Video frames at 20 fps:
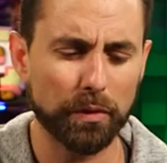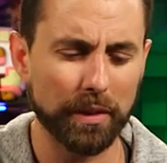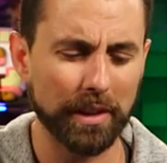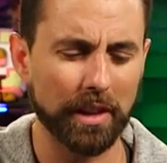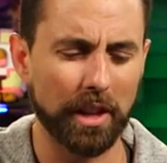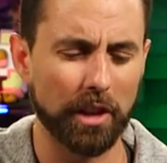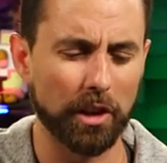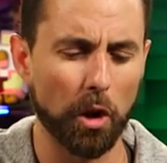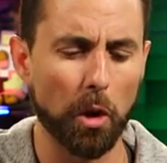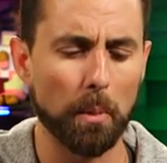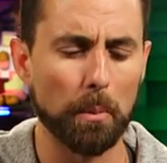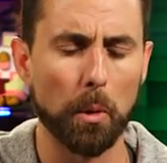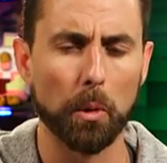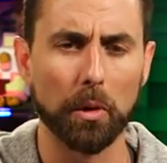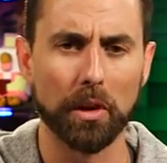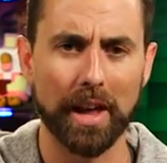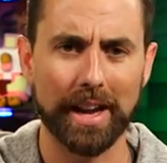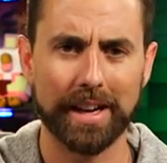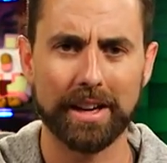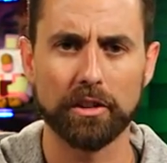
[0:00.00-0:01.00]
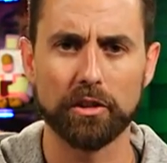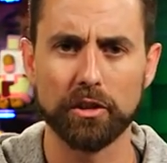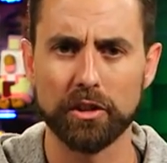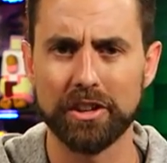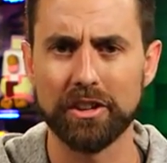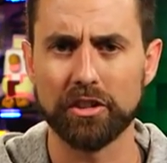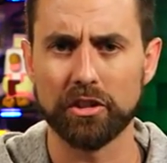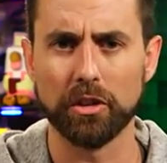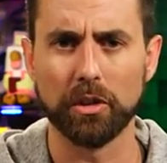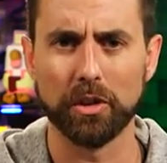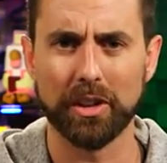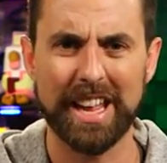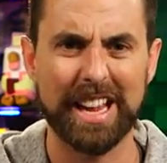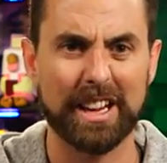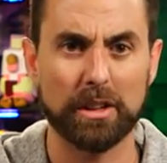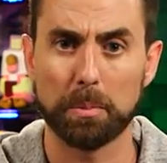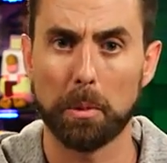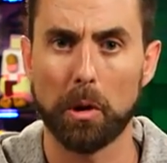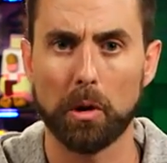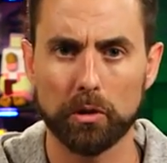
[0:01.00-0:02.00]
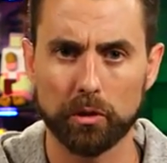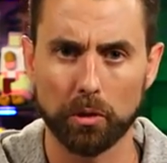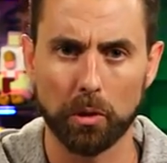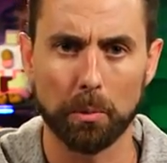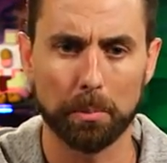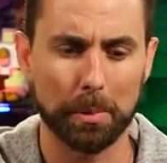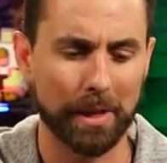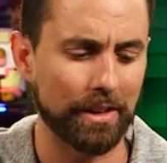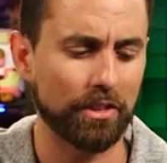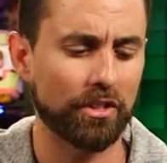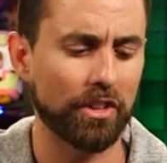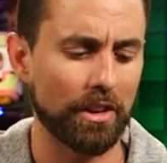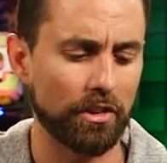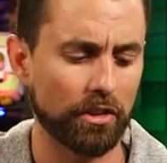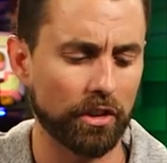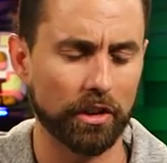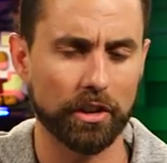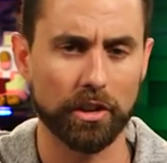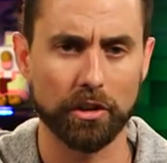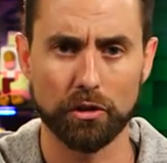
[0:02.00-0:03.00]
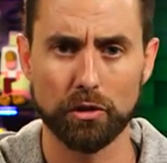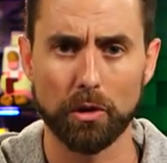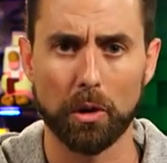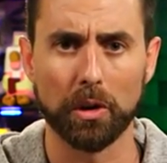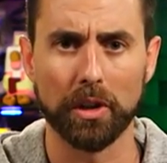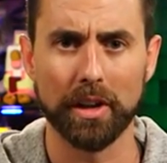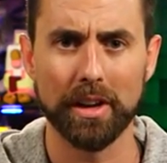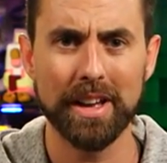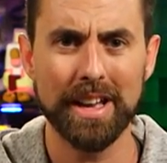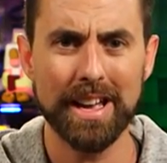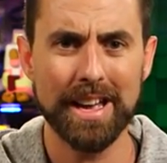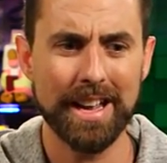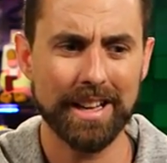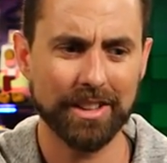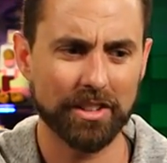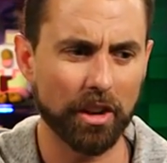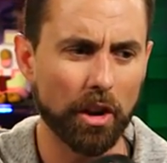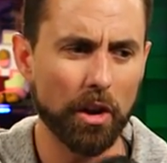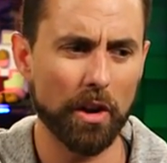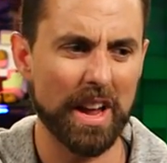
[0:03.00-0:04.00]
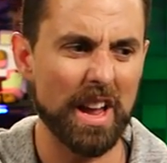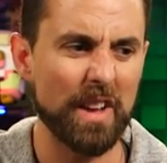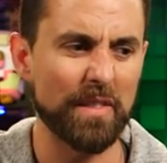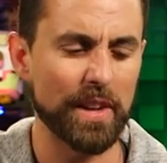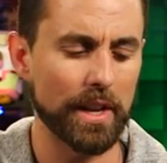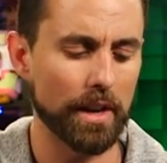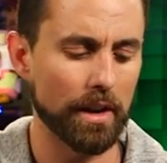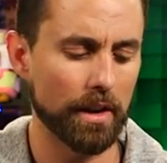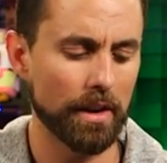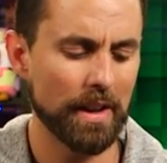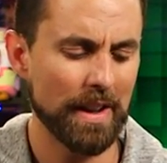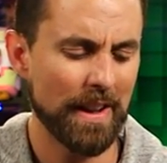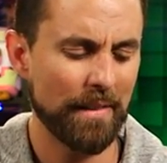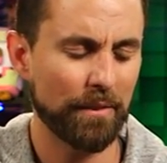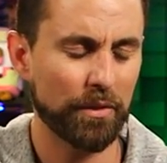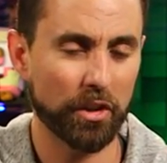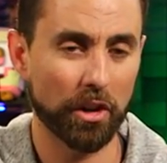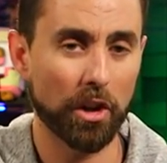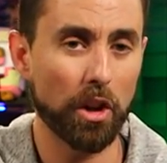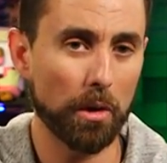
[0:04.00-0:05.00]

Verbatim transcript: feel a lot more like a traditional Xbox or PlayStation controller. It's a lot heavier, it's a